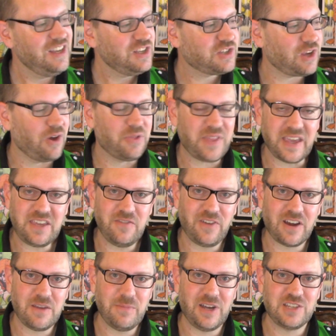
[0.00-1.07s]
So thank you
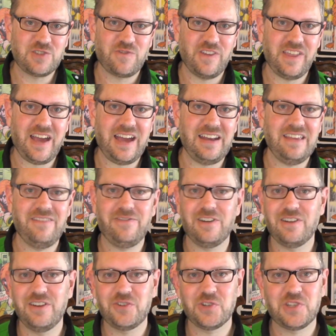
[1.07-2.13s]
very much for that. If
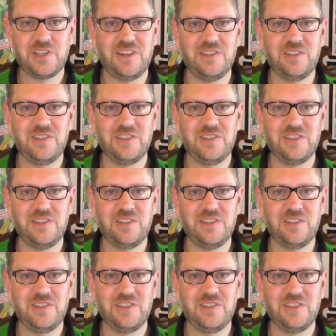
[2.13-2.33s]
you're interested